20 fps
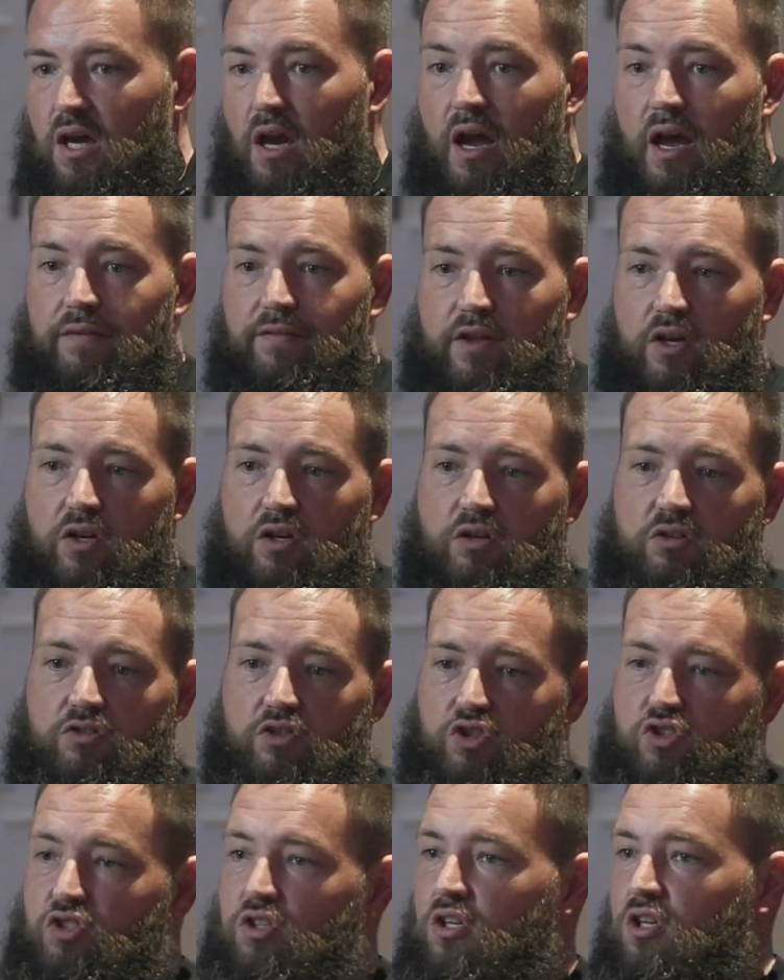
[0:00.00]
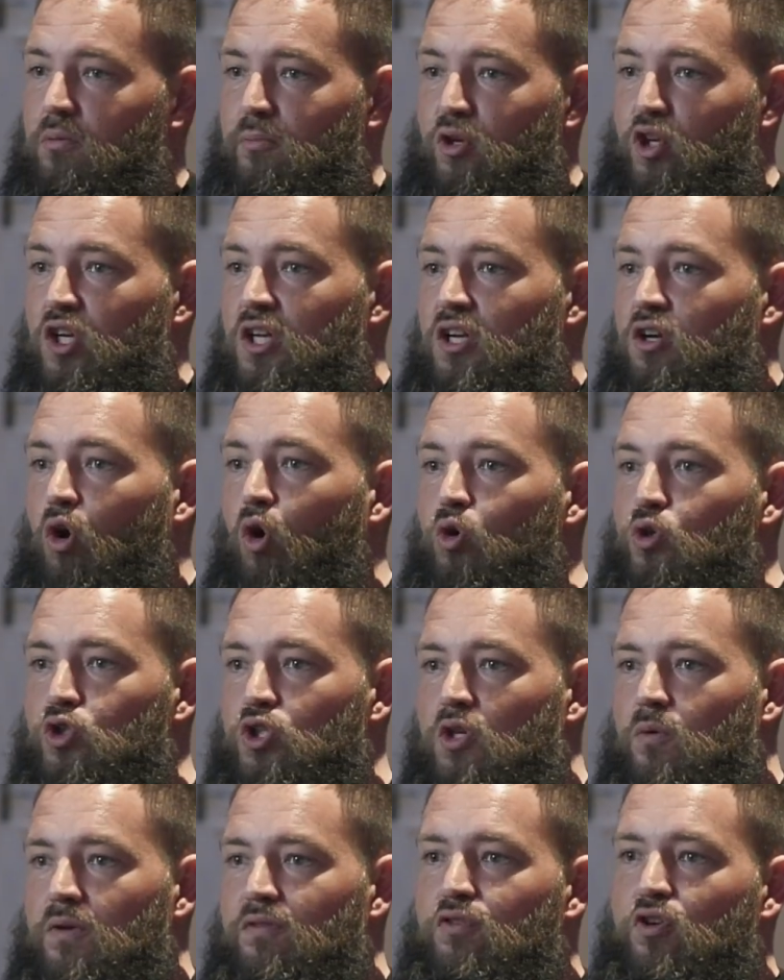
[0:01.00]
and the, just the community
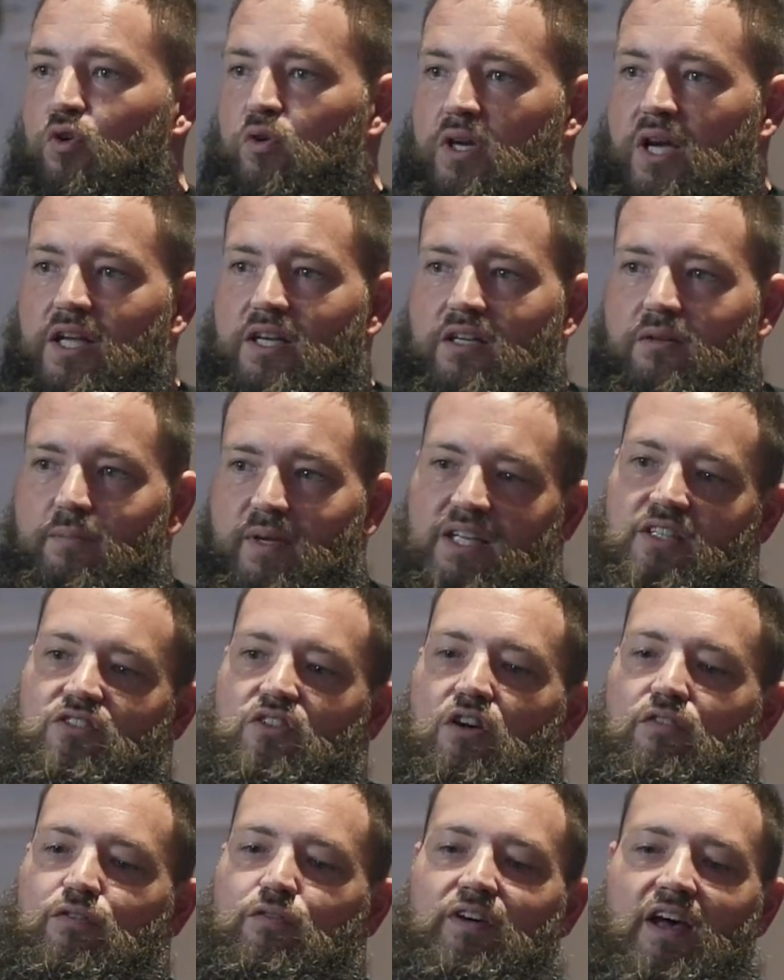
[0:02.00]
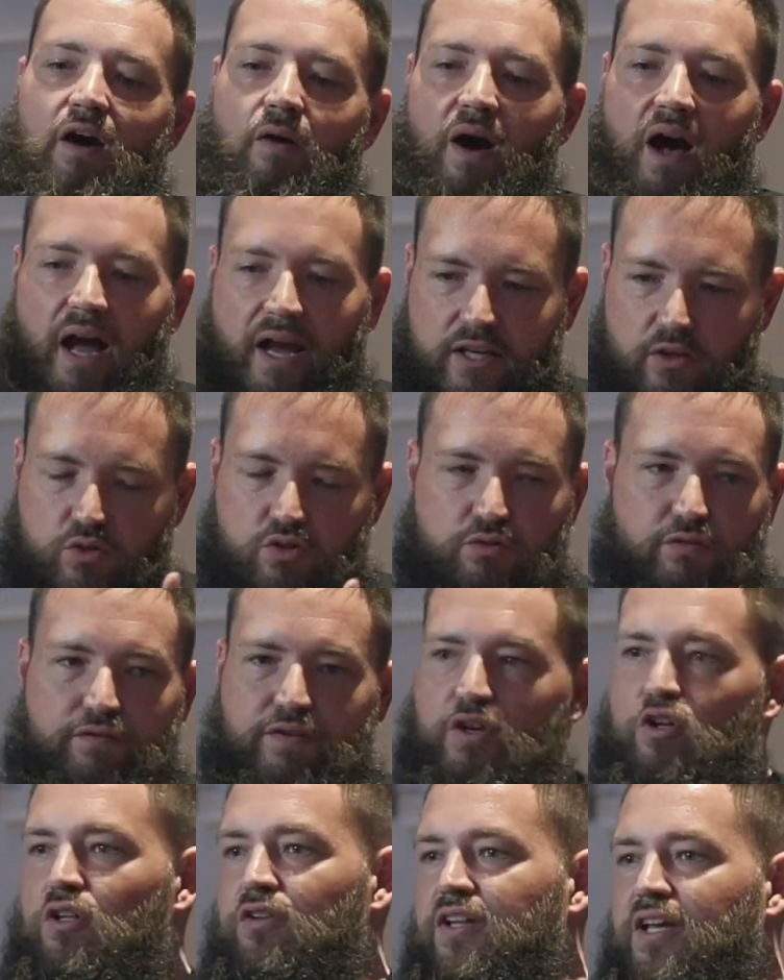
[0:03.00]
culture that we've created based off of how I used to
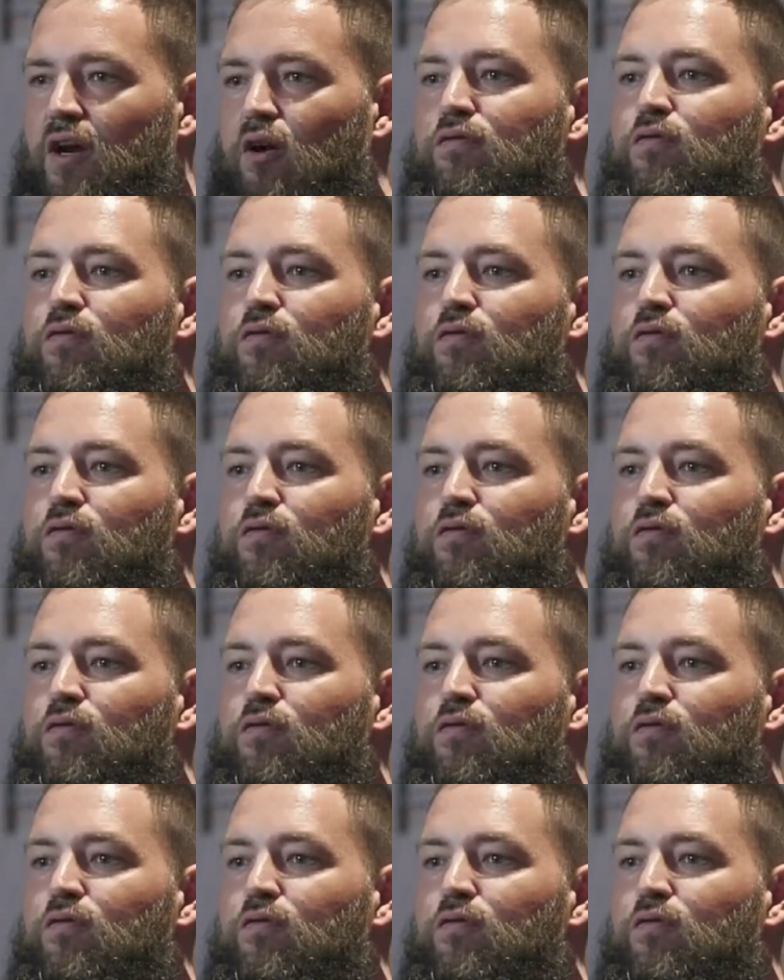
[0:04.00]
feel in the